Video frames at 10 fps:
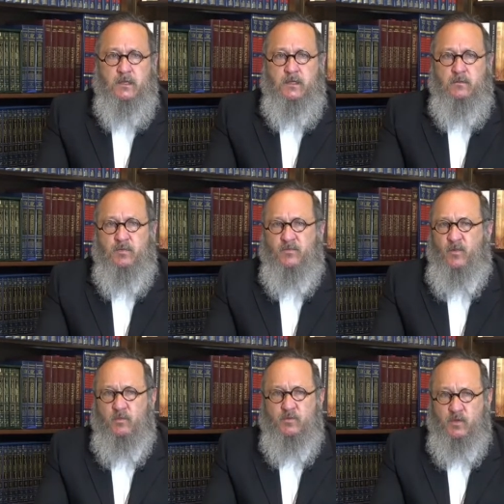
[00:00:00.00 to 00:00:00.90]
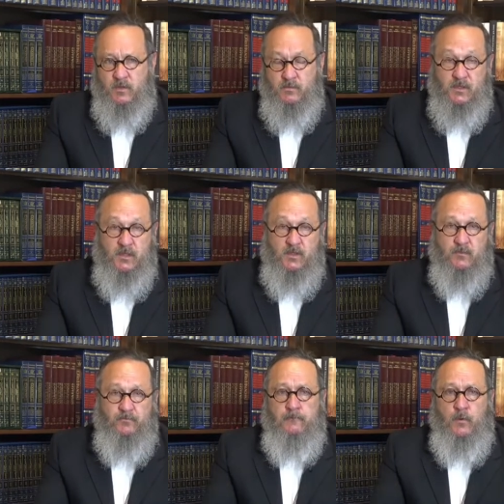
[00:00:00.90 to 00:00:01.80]
perform circumcision,
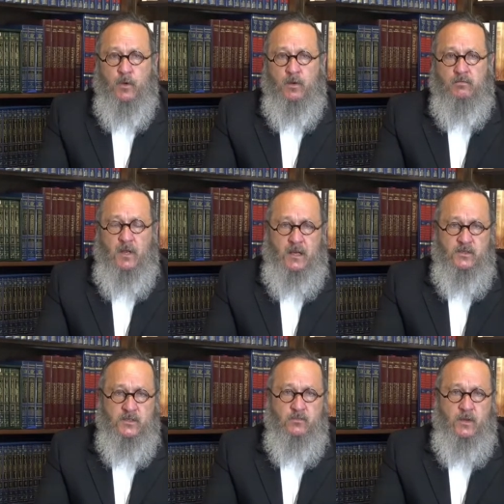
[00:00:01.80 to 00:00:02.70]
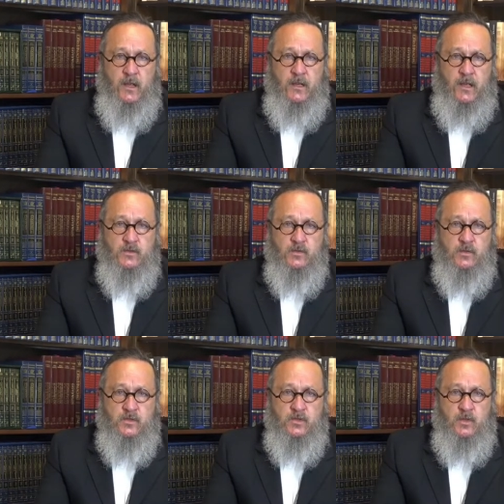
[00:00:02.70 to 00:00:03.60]
or actually an
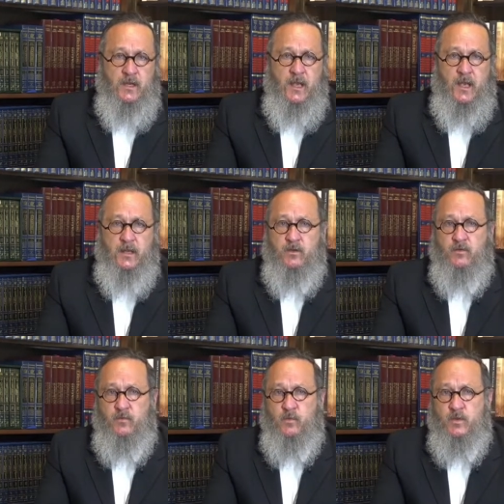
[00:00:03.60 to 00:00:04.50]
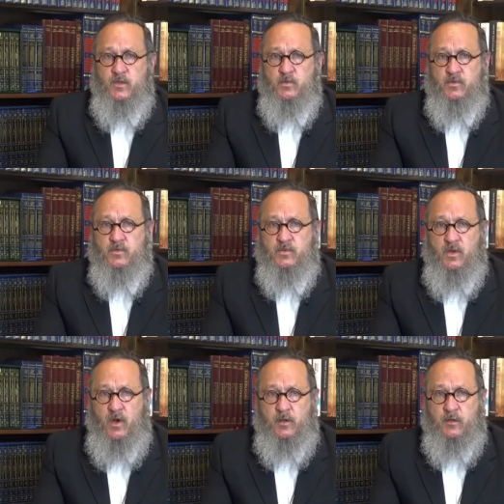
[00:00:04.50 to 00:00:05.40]
actual shochet, or for ritual
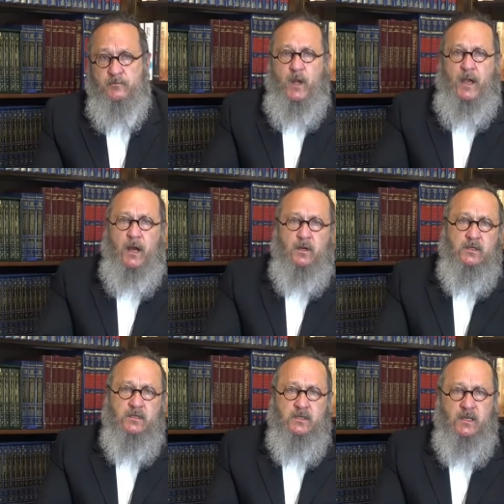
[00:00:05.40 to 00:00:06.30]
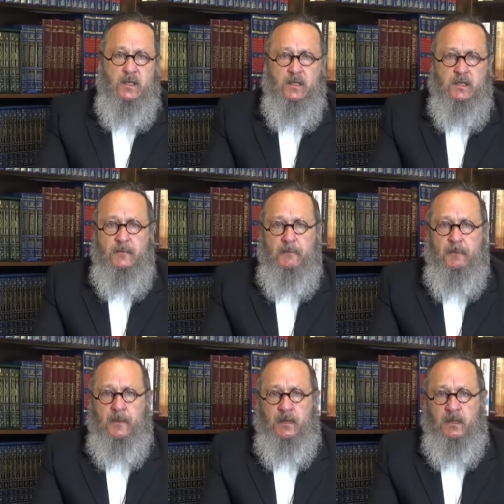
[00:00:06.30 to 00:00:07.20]
slaughter. Mohel is a
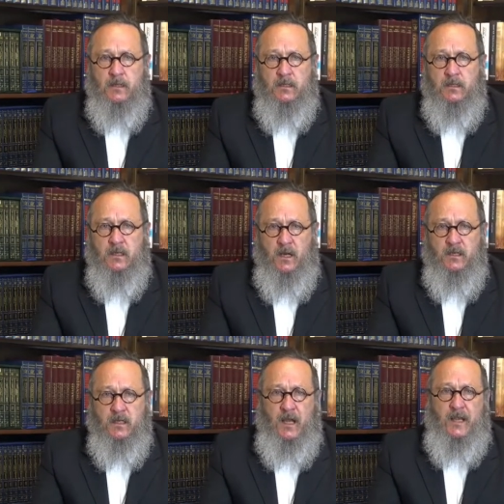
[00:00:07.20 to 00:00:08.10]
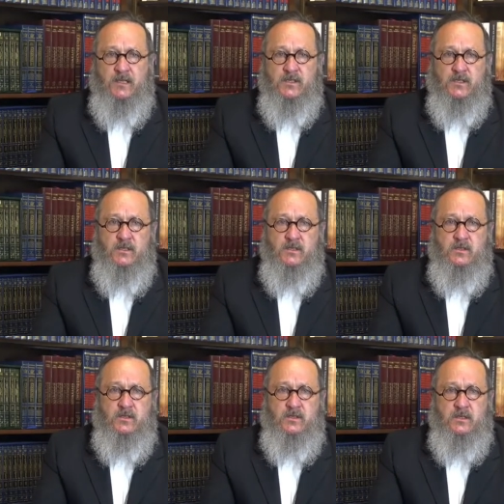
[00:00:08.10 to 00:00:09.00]

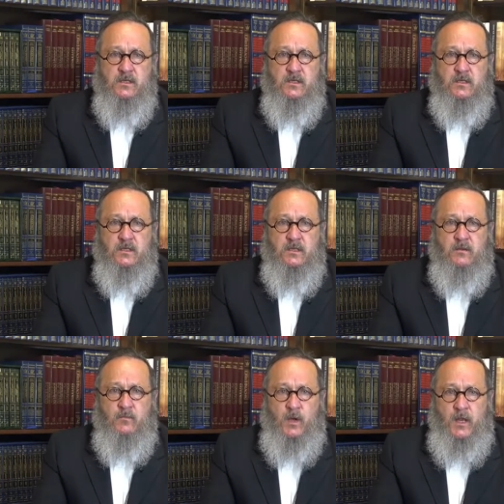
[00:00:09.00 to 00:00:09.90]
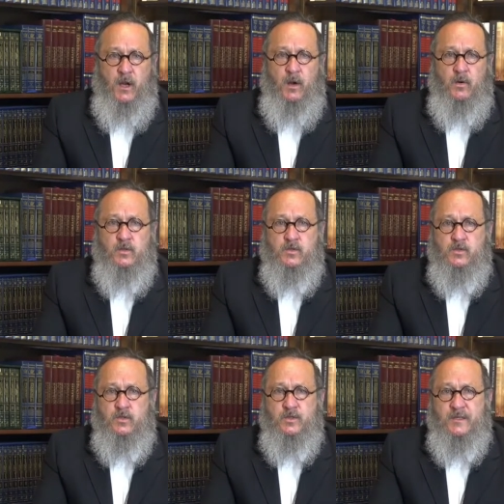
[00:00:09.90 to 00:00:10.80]
unlicensed mohel
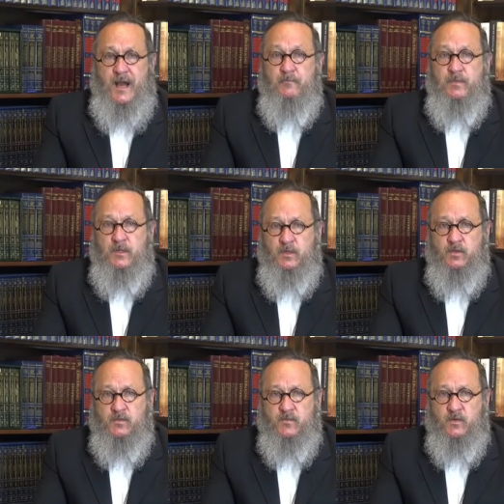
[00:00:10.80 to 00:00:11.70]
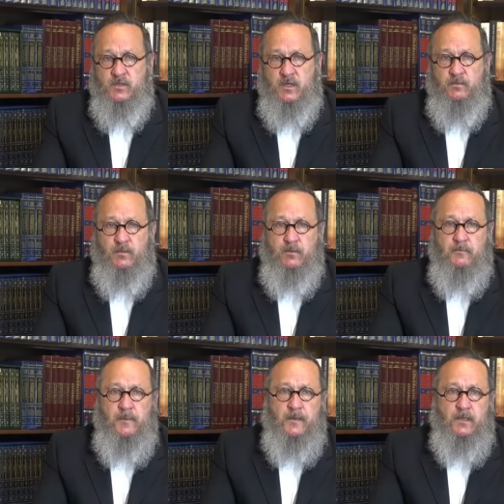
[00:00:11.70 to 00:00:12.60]
should not be used, for example.
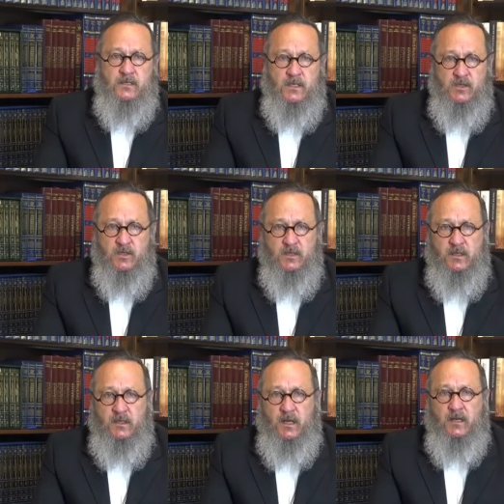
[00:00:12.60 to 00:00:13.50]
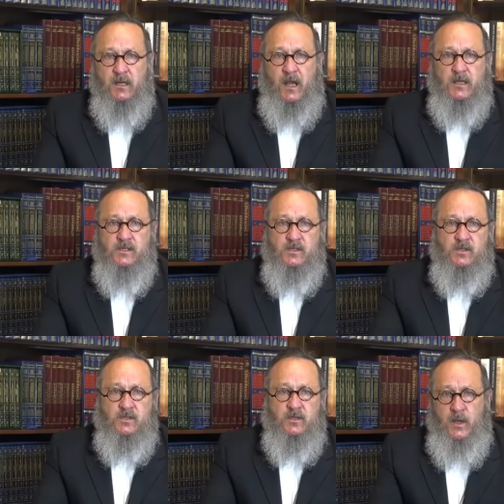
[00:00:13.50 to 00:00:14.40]
Additionally,
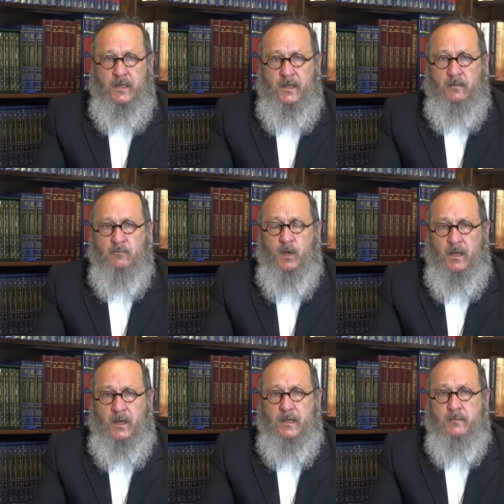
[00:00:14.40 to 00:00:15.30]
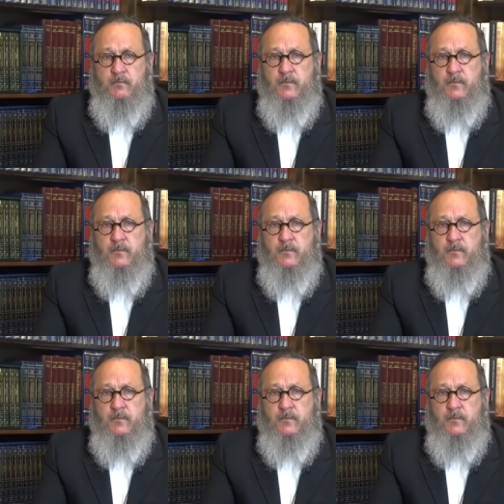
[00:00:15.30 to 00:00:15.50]
unlicensed mohalim